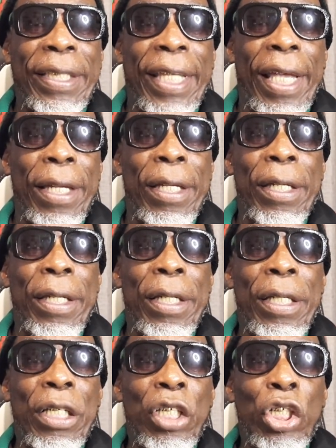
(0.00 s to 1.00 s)
say,
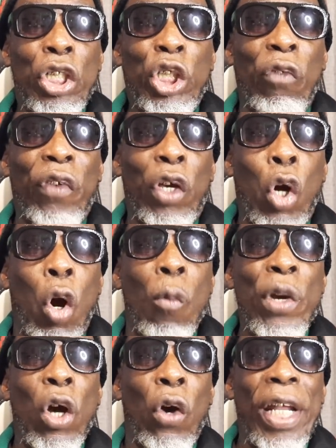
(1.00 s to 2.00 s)
she could come
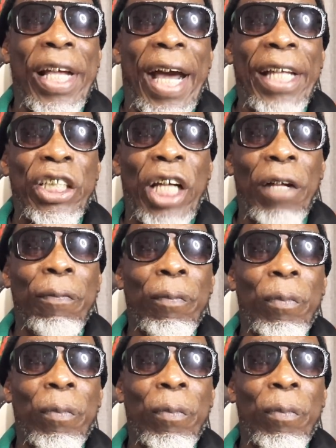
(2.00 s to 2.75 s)
without the ganja.